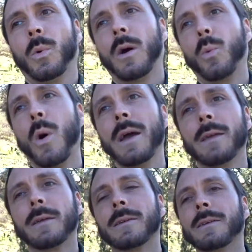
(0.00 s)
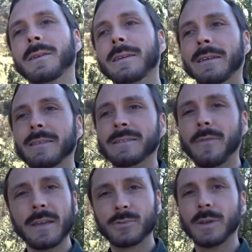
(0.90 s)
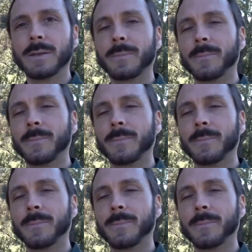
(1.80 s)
And why the fig tree?